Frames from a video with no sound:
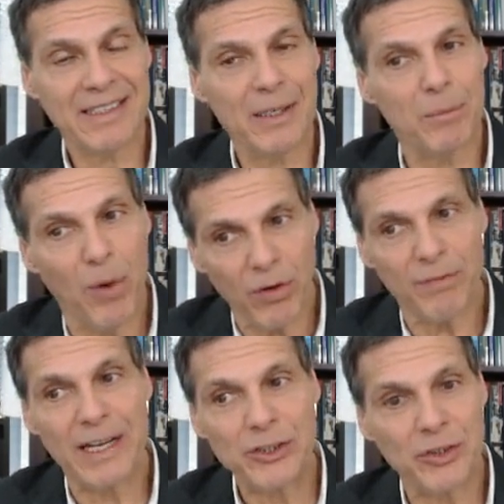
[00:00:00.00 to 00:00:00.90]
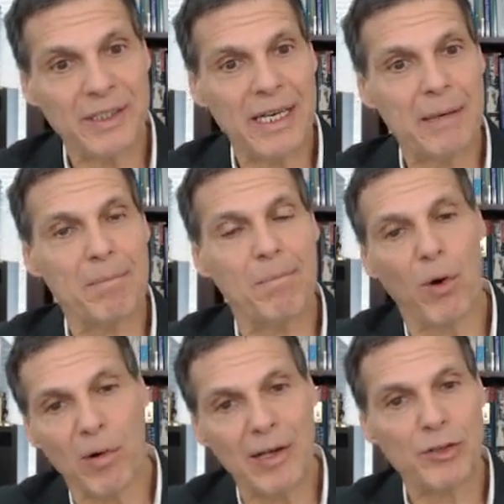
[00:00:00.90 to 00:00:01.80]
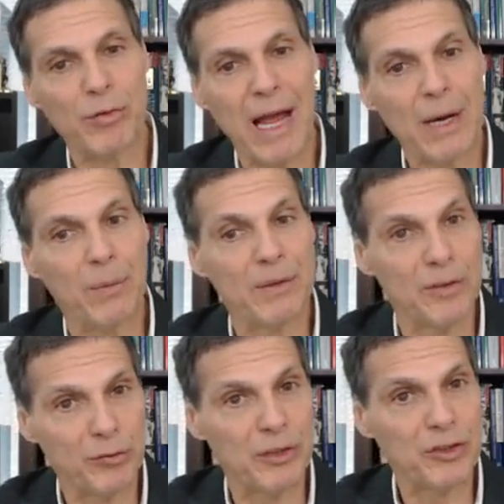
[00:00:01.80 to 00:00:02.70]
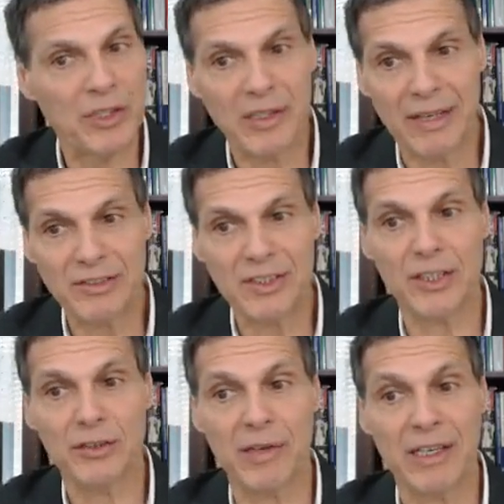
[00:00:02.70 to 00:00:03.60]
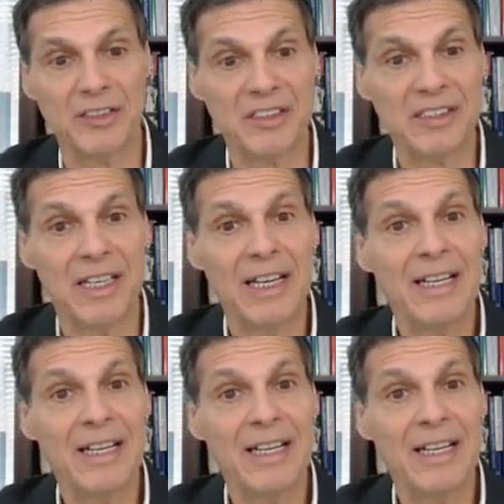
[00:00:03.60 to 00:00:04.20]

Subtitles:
it'll motivate you to get more on track with nutrition and lifestyle strategies